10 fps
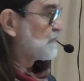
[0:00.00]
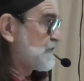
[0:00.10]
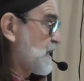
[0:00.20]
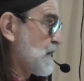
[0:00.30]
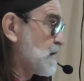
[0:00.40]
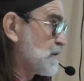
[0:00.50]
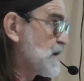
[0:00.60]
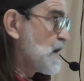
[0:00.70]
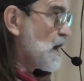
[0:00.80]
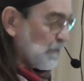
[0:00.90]
there,
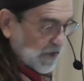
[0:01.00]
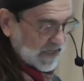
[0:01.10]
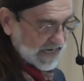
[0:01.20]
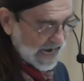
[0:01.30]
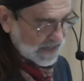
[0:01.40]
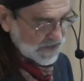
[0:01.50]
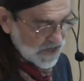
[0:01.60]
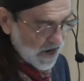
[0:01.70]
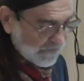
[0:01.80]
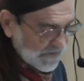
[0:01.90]
but it had
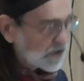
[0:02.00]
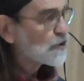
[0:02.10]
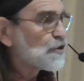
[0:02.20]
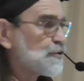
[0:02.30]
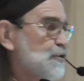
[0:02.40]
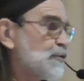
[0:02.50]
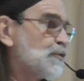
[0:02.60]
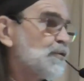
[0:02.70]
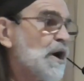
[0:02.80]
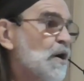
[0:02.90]
nothing to
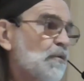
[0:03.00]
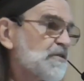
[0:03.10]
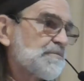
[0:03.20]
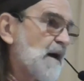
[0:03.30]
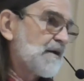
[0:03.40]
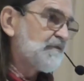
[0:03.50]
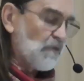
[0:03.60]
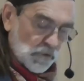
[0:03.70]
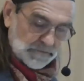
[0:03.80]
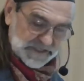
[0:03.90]
do with my
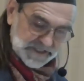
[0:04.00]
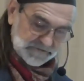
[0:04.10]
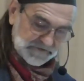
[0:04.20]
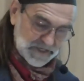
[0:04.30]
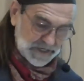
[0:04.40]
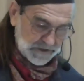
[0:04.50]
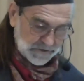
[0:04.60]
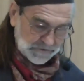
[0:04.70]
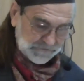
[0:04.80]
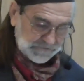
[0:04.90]
formative
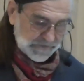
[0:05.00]
years.